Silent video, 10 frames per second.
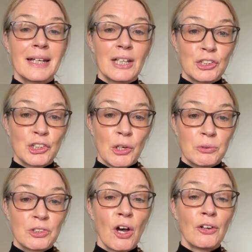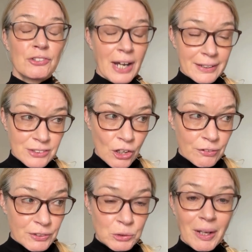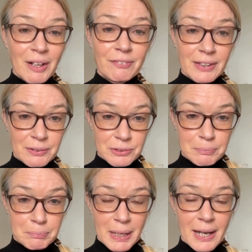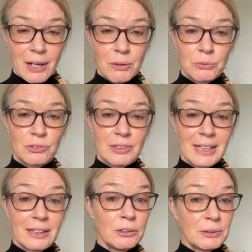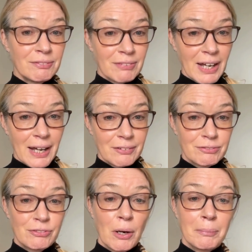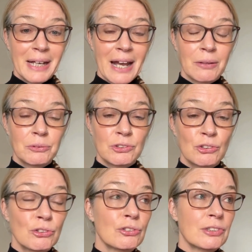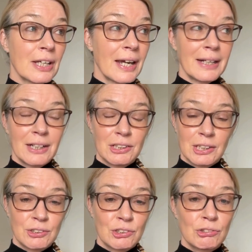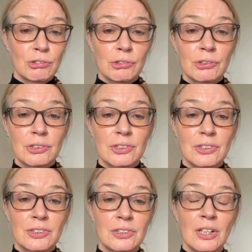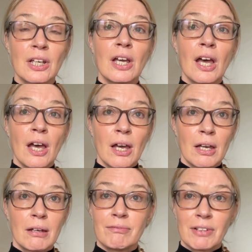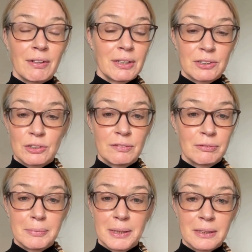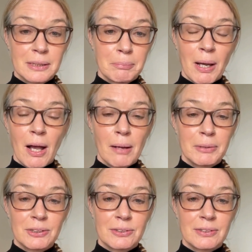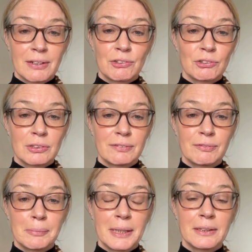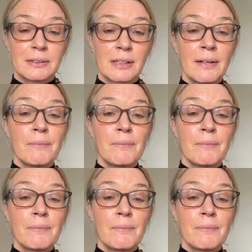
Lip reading: It shows contracts over £12,000, including VAT, from councils, NHS trusts, various government departments, central government.